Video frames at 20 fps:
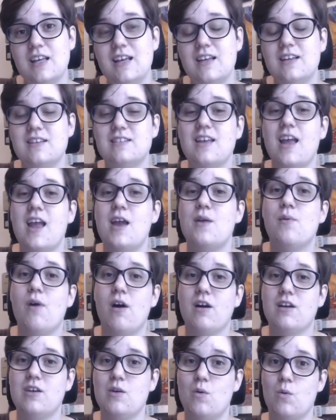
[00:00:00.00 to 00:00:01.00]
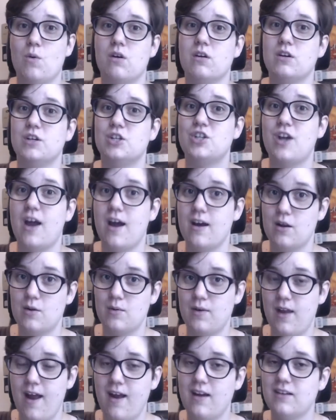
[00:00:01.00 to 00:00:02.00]
is a Rocky Horror Shadow
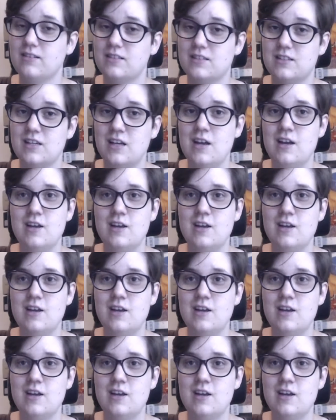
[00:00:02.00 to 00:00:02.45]
Cast.